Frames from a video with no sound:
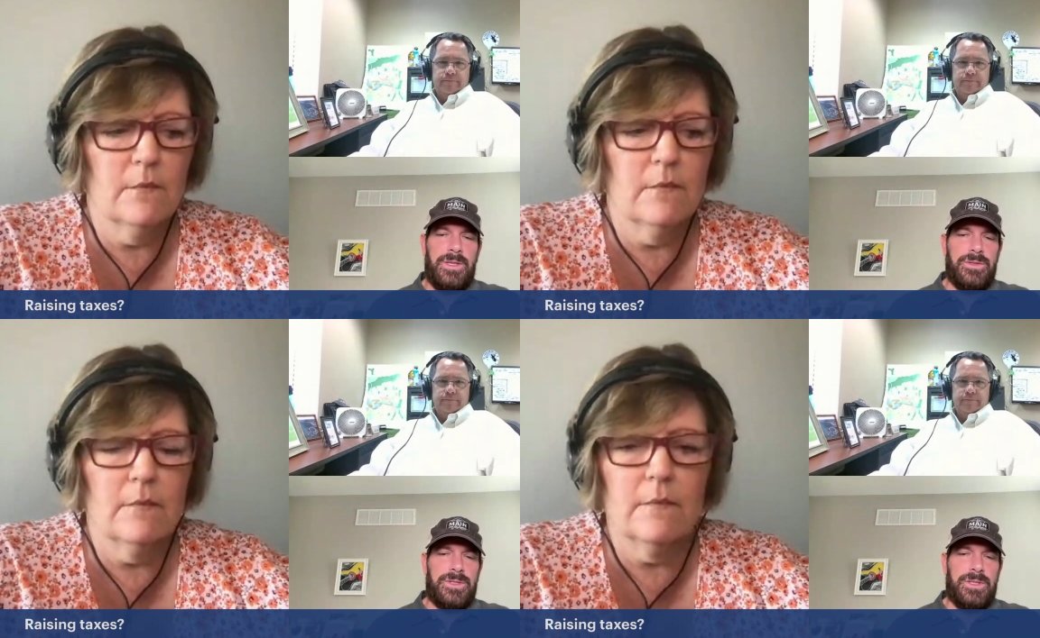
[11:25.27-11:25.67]

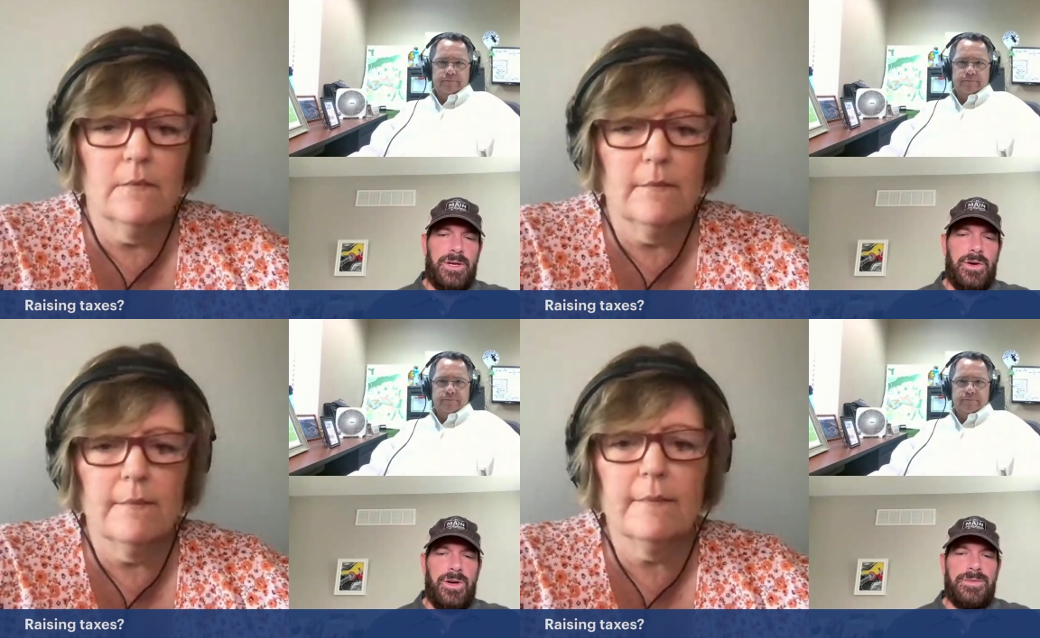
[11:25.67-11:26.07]
Speaker 1: and those
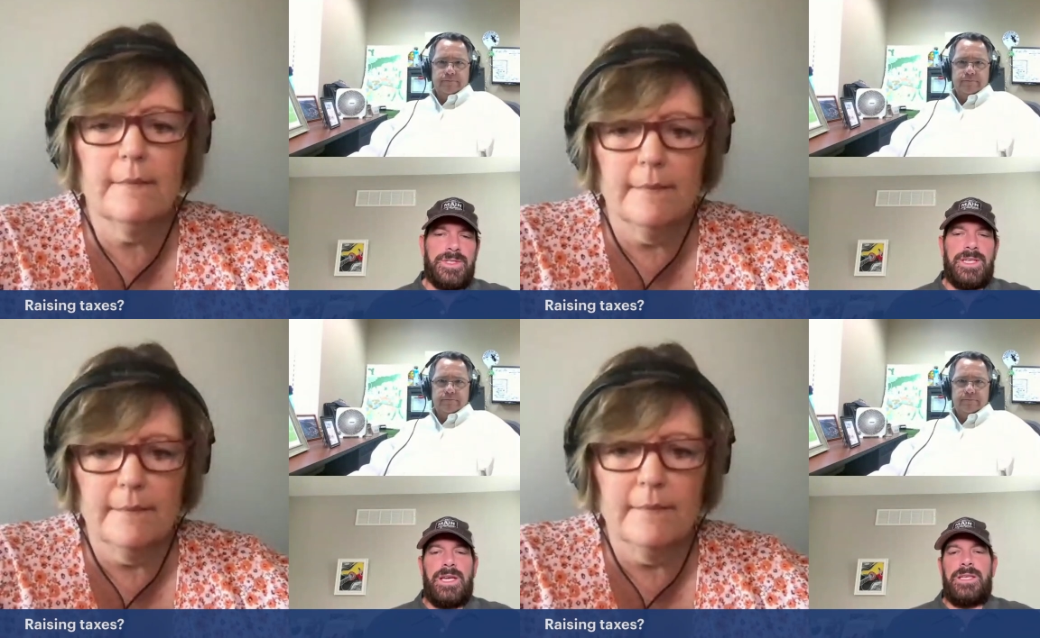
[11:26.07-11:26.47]

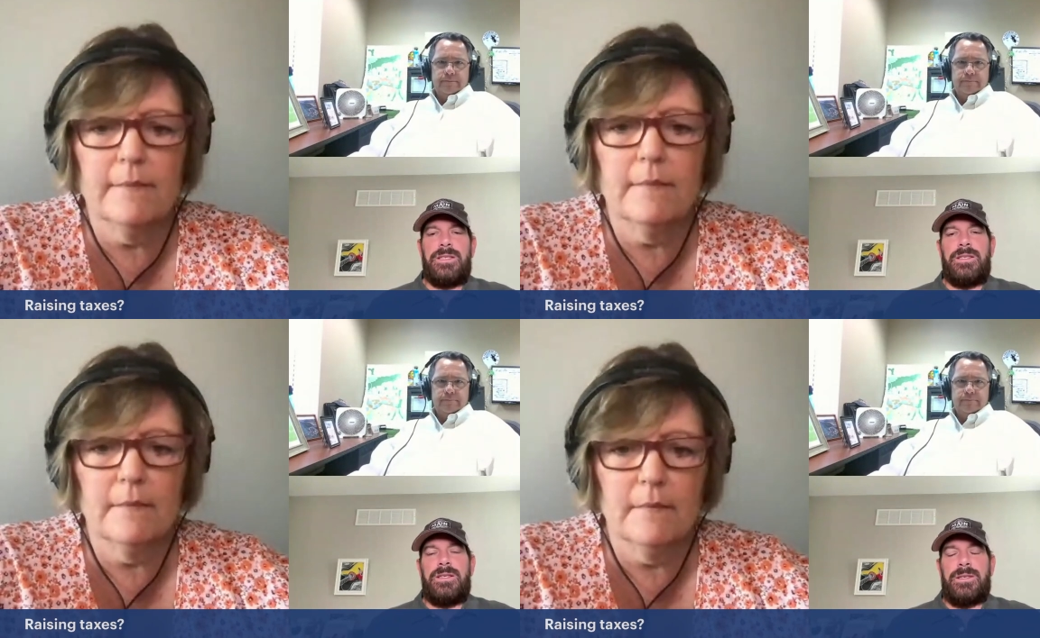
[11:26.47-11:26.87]

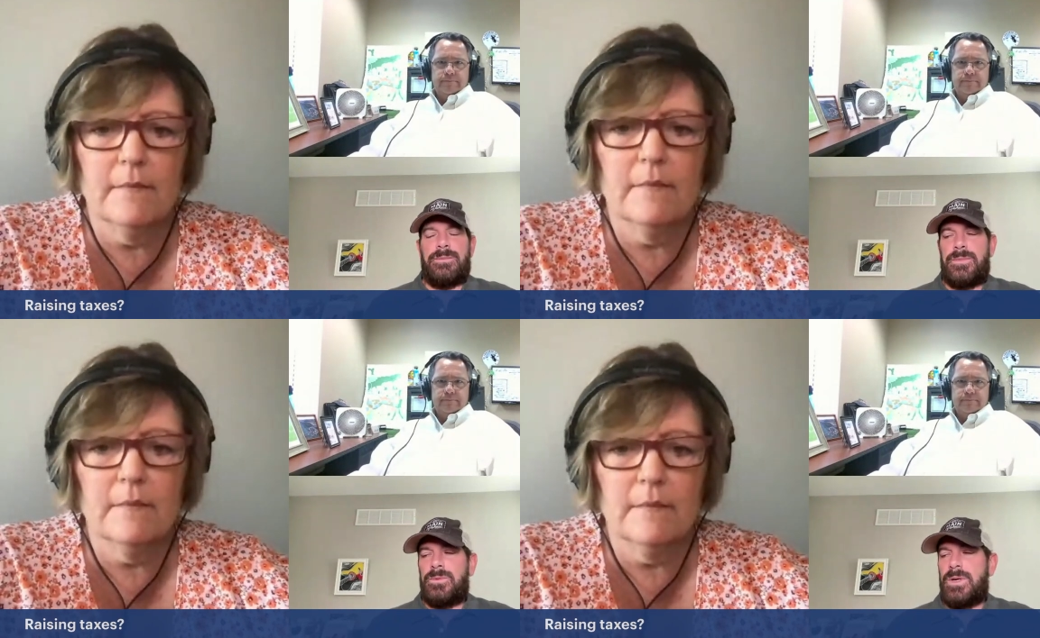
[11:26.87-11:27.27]
offset
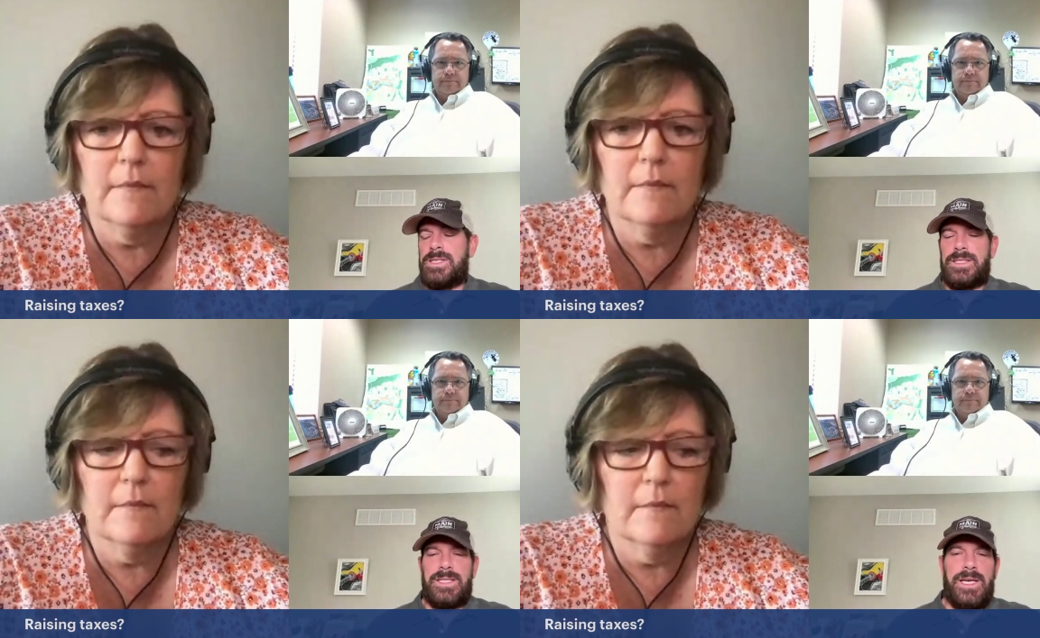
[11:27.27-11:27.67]
um,
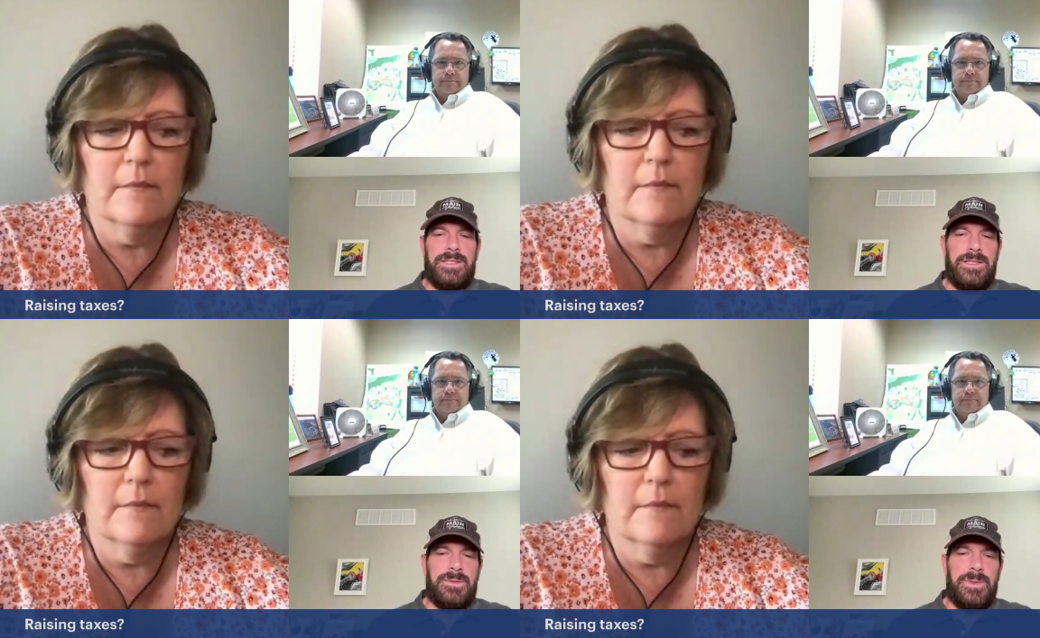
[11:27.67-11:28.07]
raising
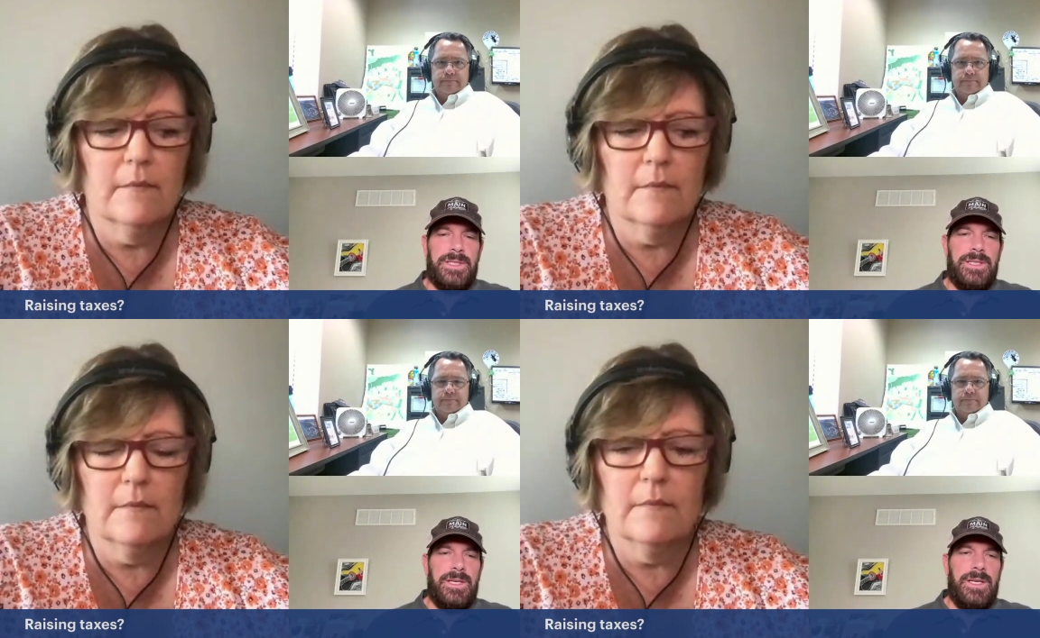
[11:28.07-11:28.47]
taxes,
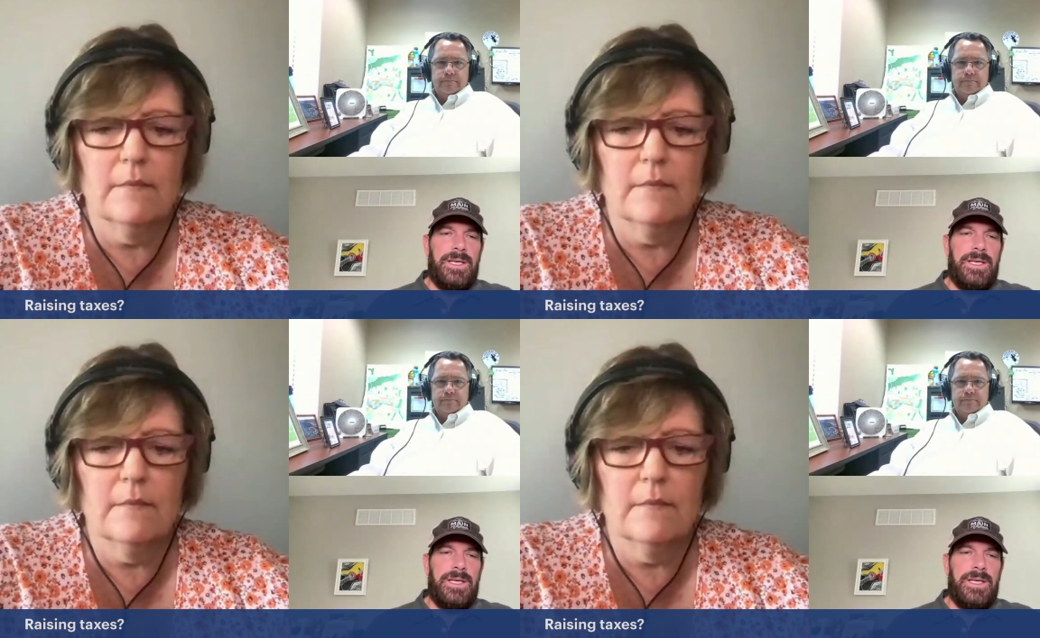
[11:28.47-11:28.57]
but